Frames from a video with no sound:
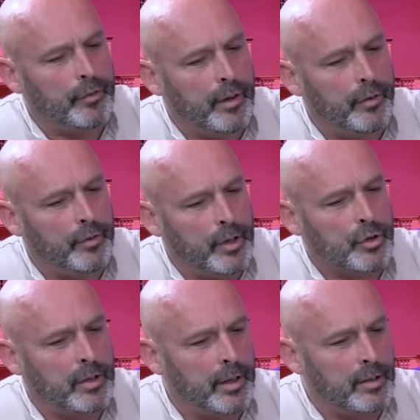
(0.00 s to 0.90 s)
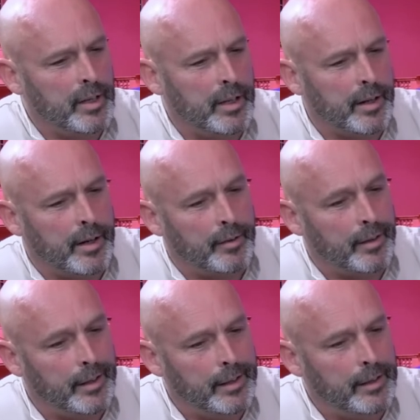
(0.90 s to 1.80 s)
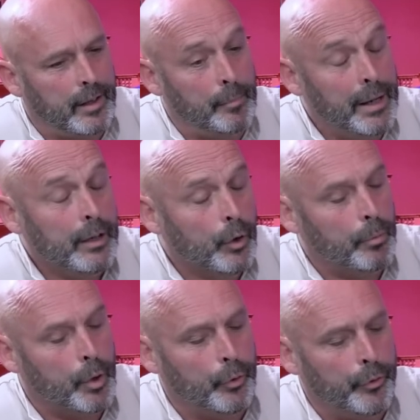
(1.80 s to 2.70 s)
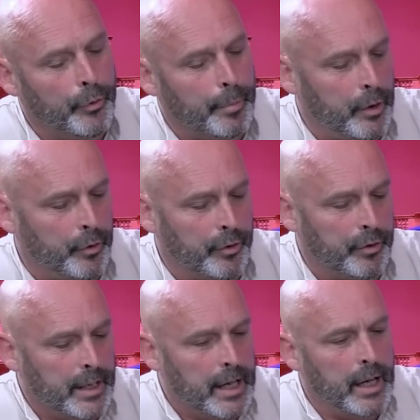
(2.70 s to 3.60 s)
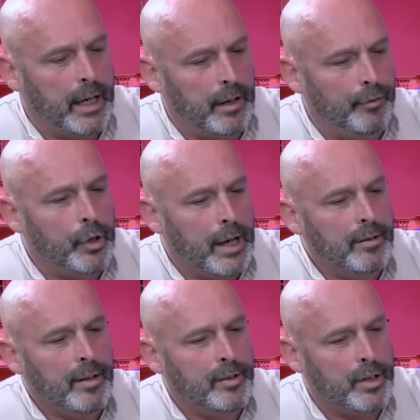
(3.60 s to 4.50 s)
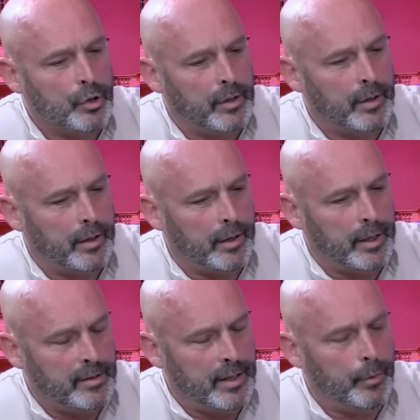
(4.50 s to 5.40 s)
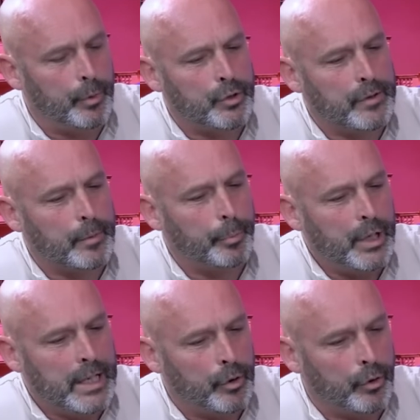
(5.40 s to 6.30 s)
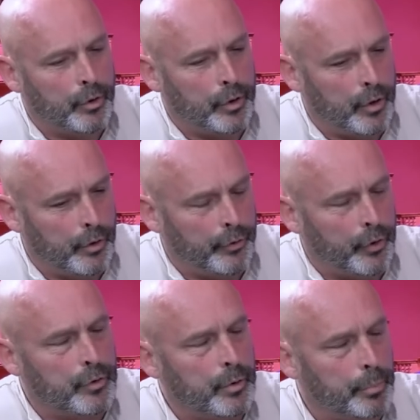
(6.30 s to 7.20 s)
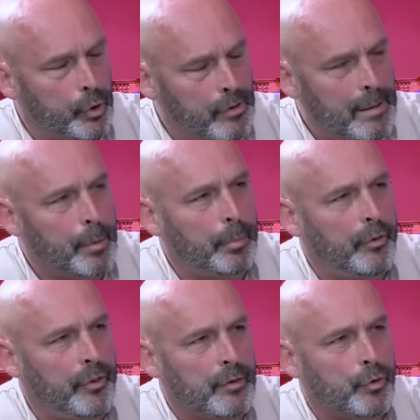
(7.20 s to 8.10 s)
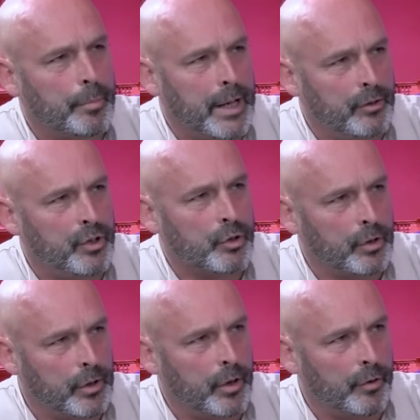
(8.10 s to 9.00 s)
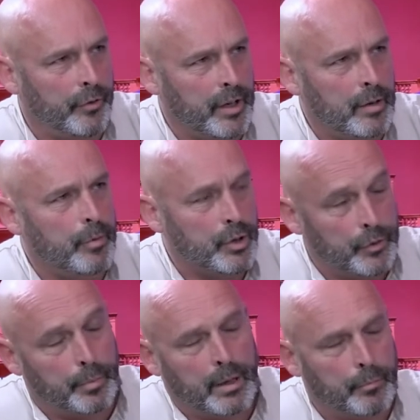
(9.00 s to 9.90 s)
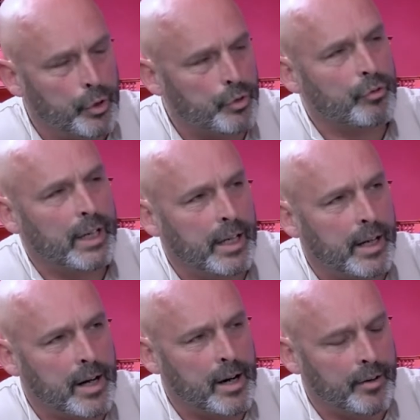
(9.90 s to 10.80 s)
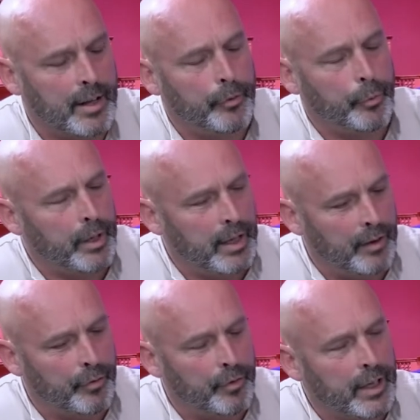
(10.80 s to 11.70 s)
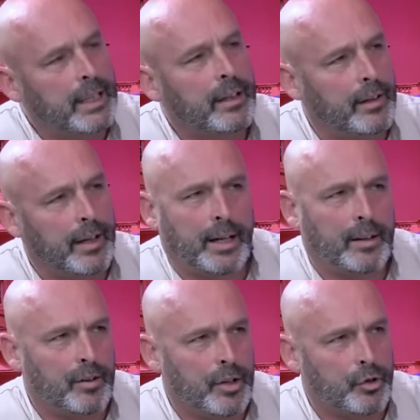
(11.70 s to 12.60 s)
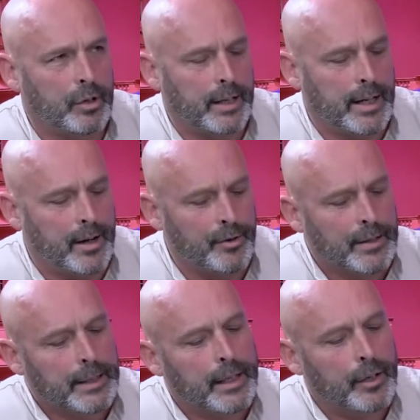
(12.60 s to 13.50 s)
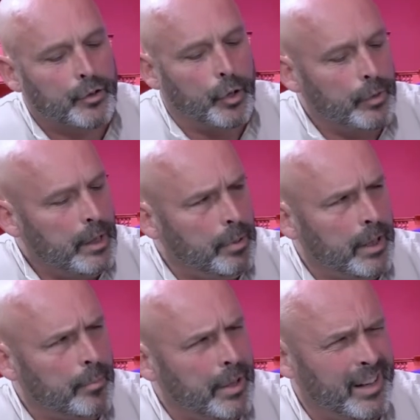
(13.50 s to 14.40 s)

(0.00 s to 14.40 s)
make no bones about it. If you get in digital ID, which is the precursor to programmable central bank digital currency, which is being pushed really hard, that's why it's vital they get the digital card. Tony Blair, back in I think 2011 or 12,